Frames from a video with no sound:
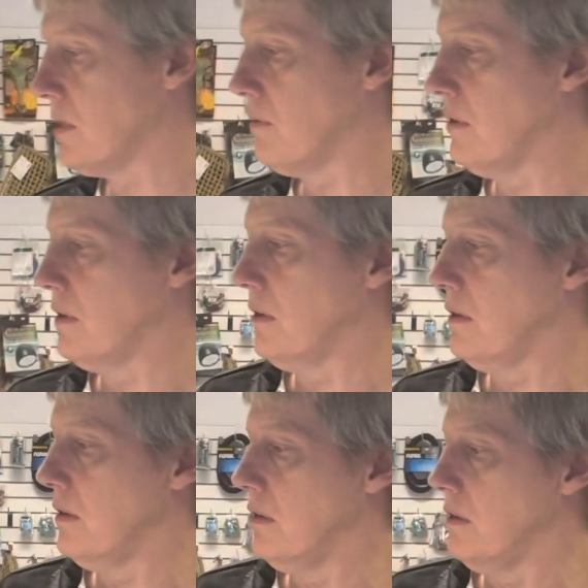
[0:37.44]
It
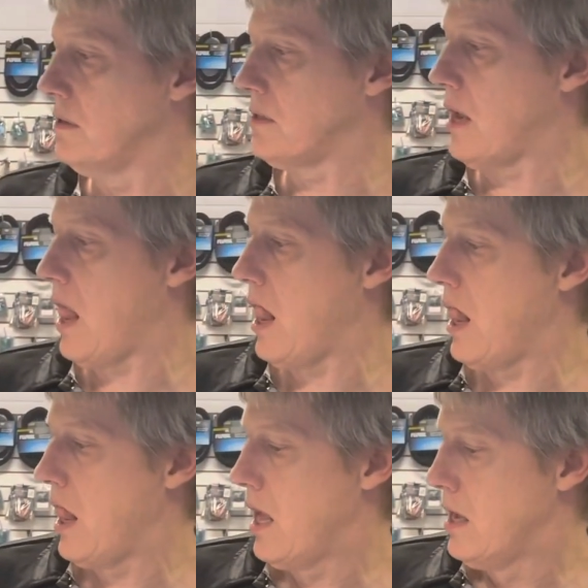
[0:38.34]
was,
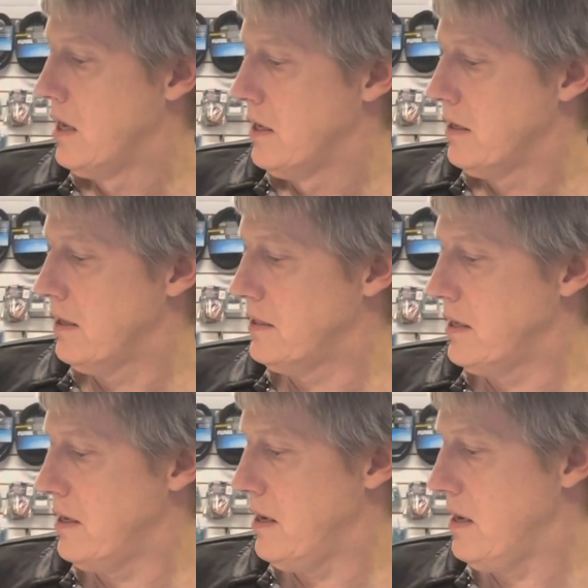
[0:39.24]
let's
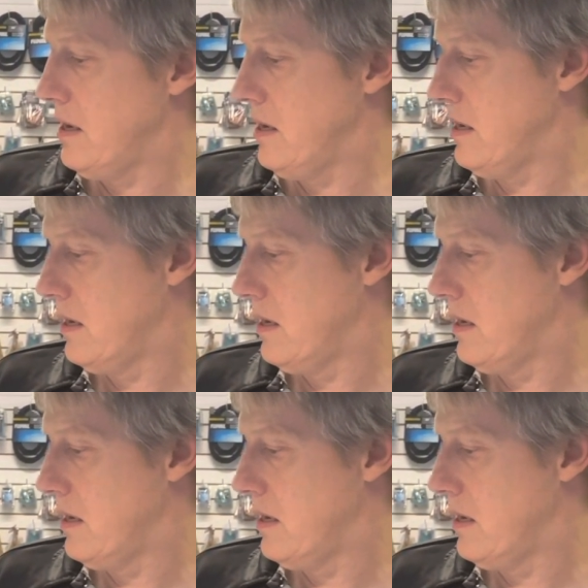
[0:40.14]
say,